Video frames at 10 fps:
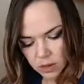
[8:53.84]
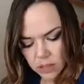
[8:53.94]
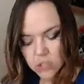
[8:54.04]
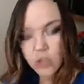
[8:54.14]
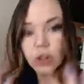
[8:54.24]

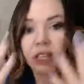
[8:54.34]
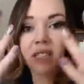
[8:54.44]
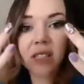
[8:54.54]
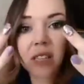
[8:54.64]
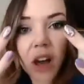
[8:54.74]
So you can
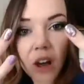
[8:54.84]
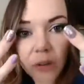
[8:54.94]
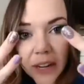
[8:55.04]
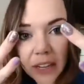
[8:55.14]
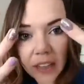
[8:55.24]
see
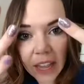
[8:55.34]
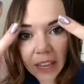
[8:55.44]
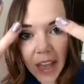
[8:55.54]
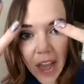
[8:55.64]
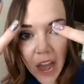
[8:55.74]
already like
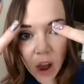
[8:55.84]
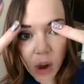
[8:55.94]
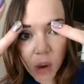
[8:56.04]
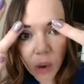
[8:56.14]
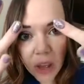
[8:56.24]

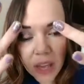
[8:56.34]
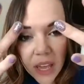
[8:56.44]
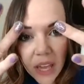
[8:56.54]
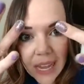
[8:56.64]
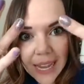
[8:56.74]
how
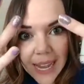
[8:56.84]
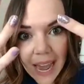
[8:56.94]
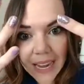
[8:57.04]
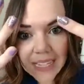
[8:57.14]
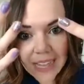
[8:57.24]

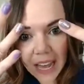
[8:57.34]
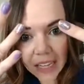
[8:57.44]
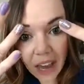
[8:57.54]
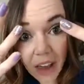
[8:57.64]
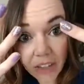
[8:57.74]
nice that
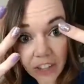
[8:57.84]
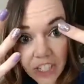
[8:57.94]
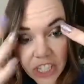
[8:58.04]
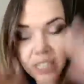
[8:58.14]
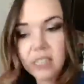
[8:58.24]
coverage
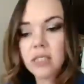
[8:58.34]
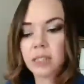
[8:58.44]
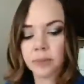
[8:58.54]
is.